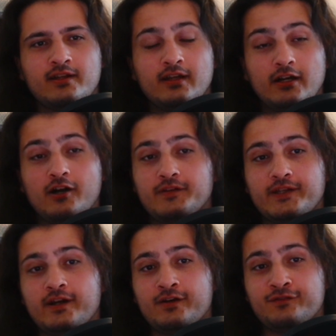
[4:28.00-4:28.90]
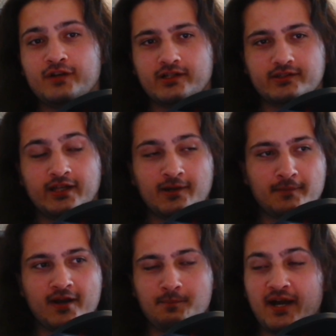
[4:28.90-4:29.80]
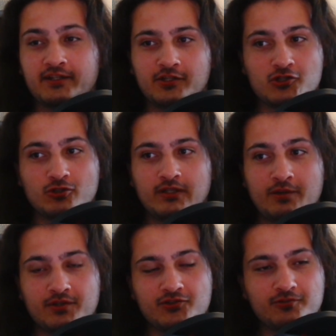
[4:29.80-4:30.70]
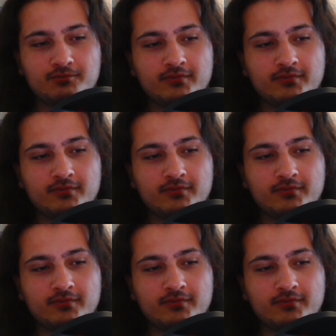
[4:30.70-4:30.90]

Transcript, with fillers: Oh, they are fucked. They are my mind control, I would assume.